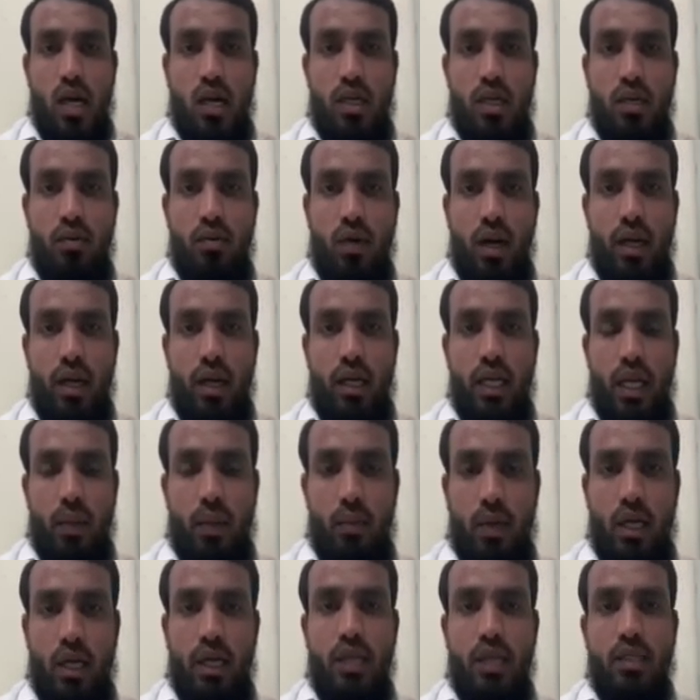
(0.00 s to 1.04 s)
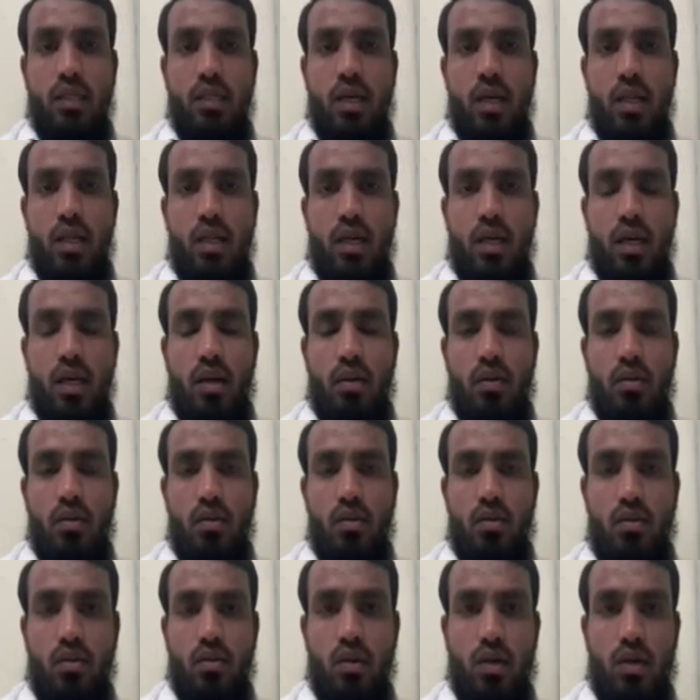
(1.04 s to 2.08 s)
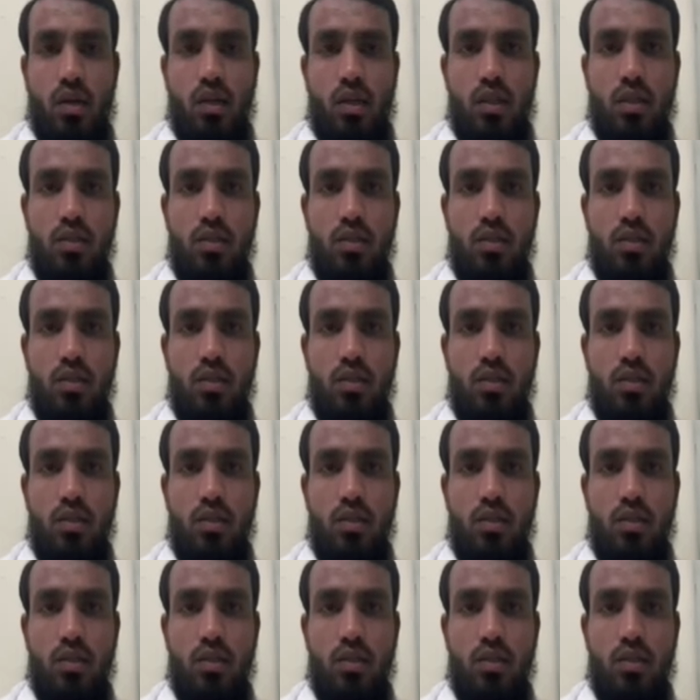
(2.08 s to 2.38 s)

dividing abilities are there in